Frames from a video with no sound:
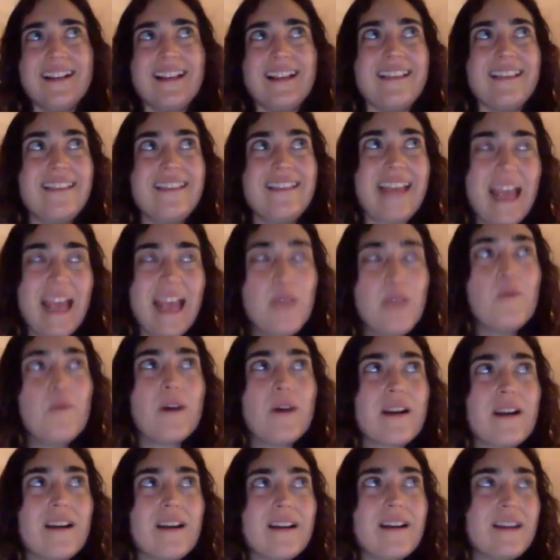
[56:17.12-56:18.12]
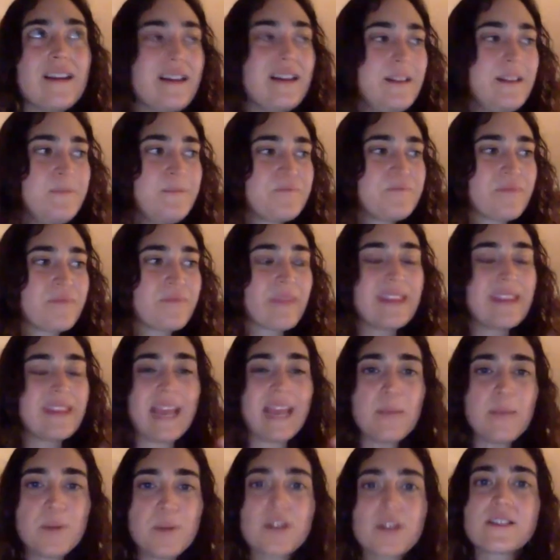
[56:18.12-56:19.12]
they were
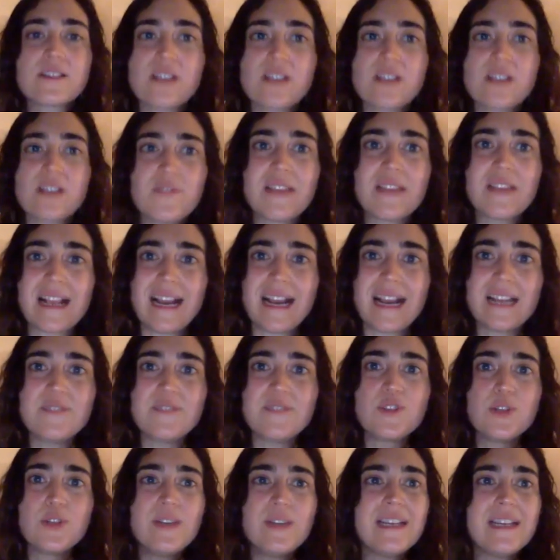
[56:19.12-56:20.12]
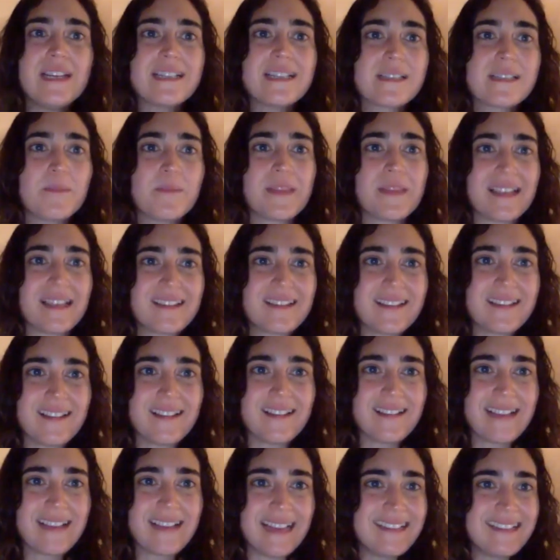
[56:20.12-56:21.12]
they preserved the kind of judaism that
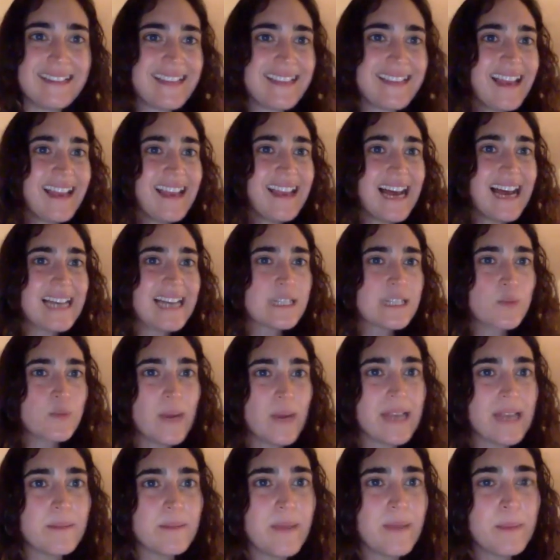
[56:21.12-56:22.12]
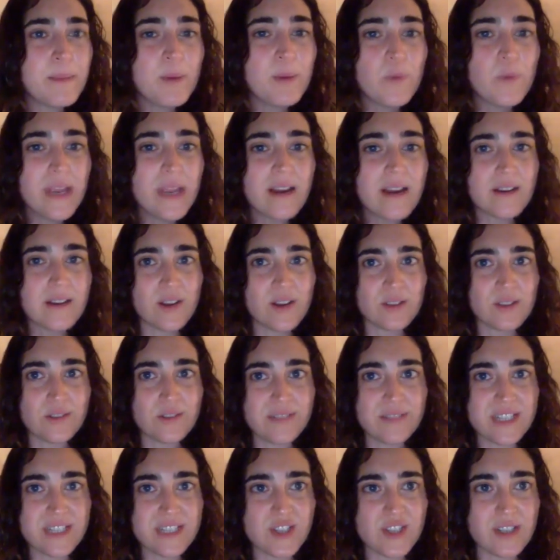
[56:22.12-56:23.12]
can tell us wait maybe we are not
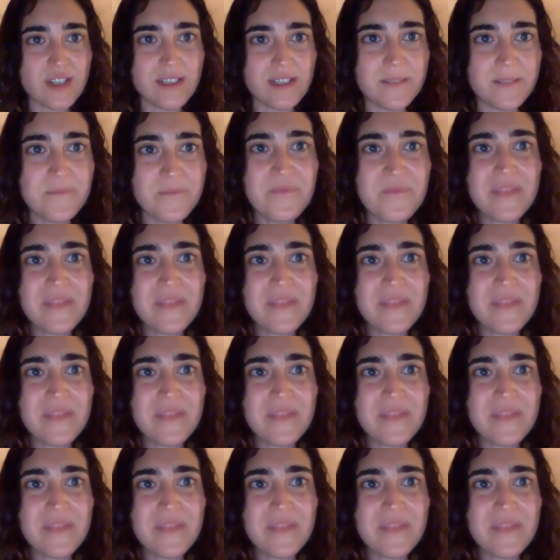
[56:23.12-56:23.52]
original